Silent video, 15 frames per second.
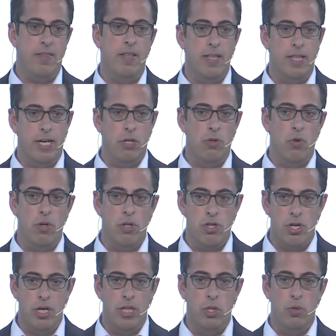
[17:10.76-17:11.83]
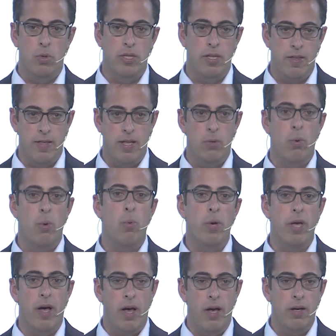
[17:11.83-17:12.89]
the technology and to understand where
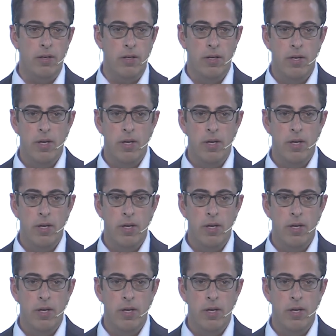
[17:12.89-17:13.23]
we are.